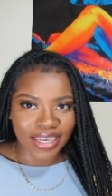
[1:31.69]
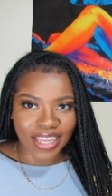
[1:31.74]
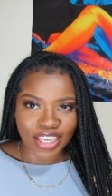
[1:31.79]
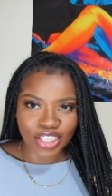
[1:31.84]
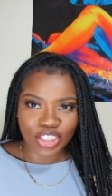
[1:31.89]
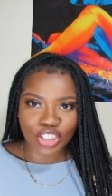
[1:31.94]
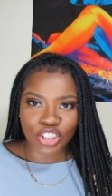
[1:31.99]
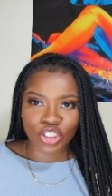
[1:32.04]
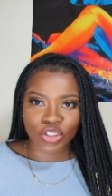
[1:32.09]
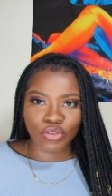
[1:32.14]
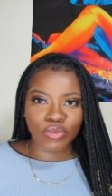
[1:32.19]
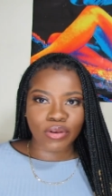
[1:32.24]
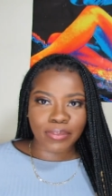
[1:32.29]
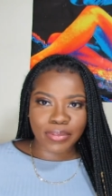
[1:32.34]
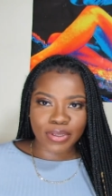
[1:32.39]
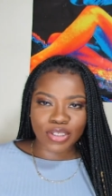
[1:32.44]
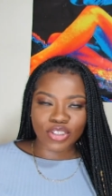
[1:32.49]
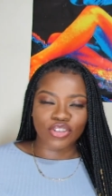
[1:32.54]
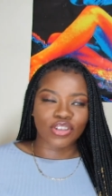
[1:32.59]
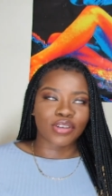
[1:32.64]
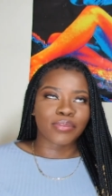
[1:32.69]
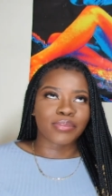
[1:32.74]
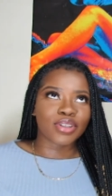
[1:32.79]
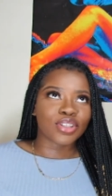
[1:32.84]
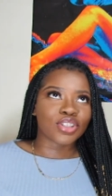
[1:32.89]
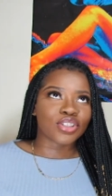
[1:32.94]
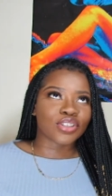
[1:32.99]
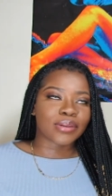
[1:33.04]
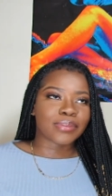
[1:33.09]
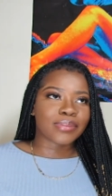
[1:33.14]
like tripping,
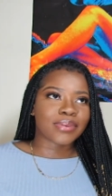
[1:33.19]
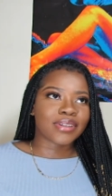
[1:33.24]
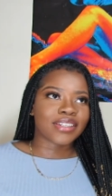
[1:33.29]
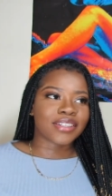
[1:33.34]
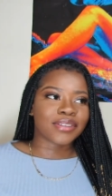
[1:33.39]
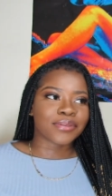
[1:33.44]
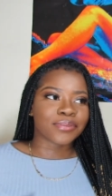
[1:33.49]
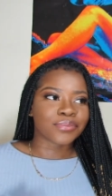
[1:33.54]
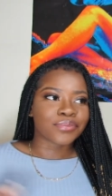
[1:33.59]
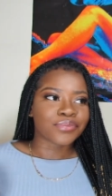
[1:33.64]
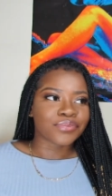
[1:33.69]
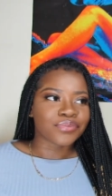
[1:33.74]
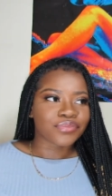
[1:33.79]
tripping, tripping.